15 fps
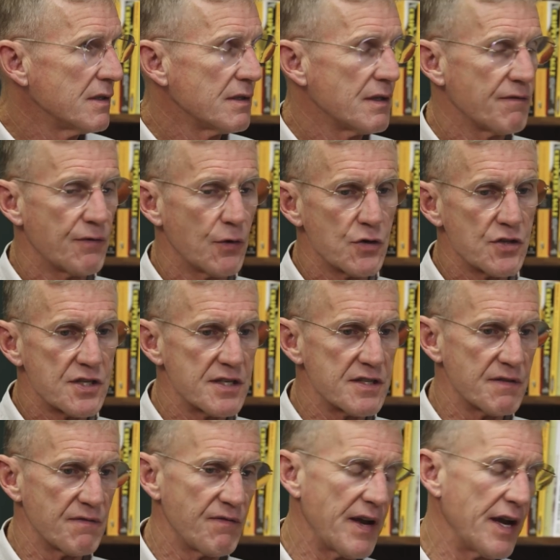The first
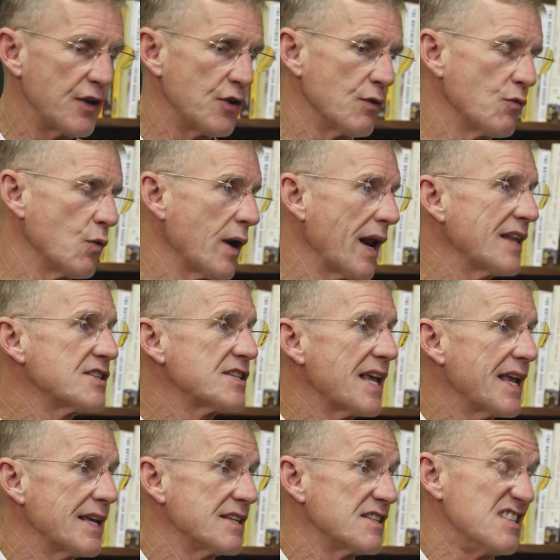is a failure of what I'd
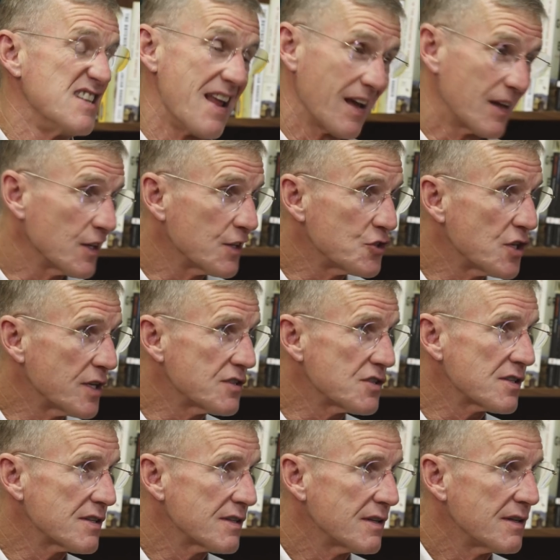say is
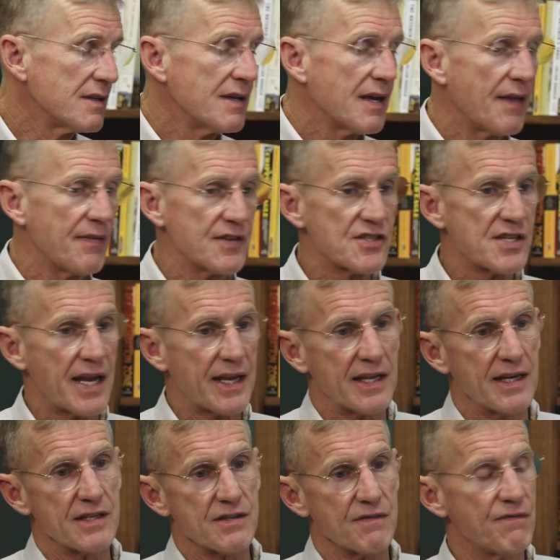negligence, and the
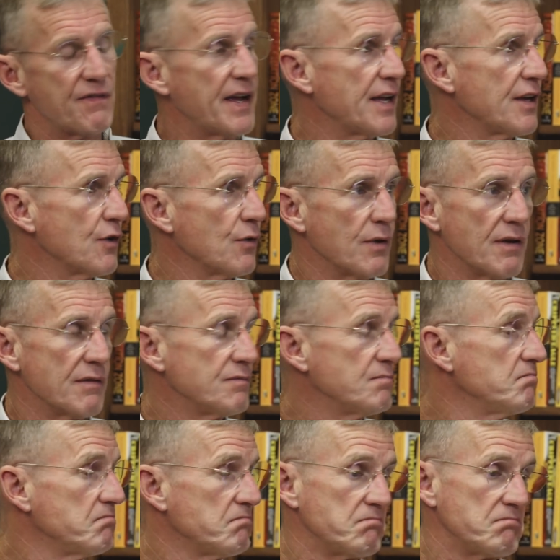second is a failure of
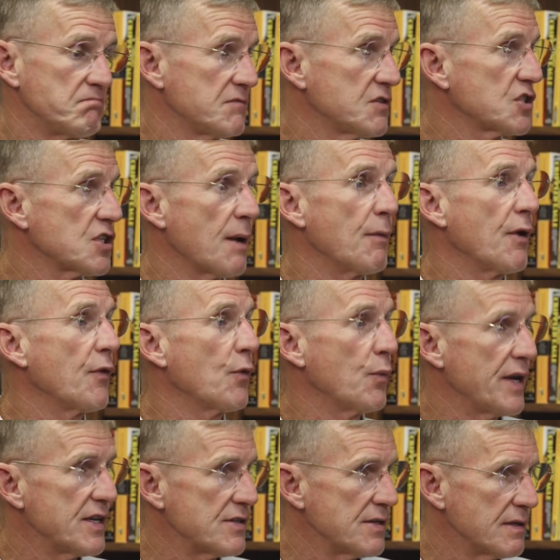some other
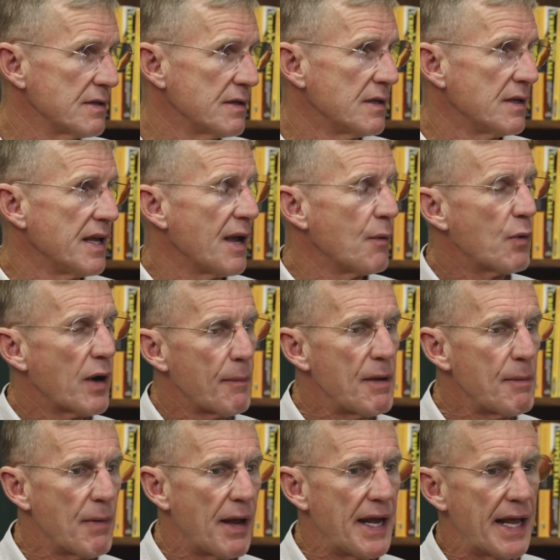reason. And what I
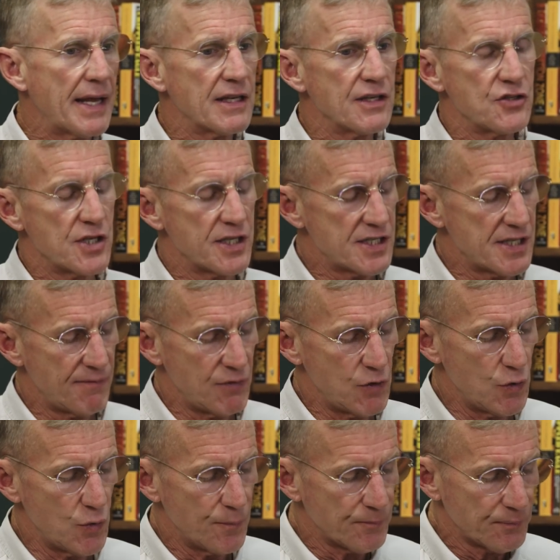mean by negligence, if
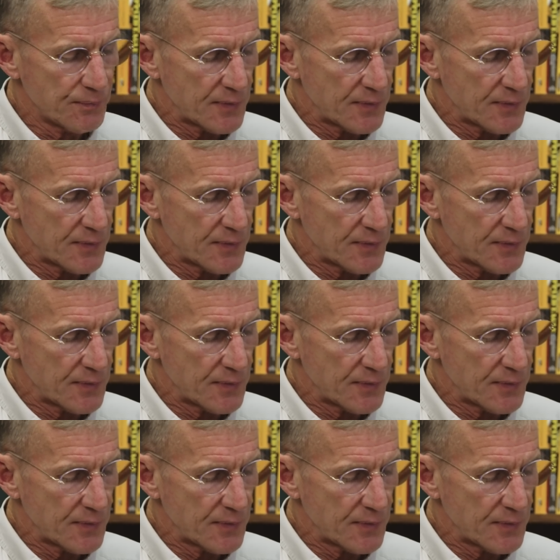you,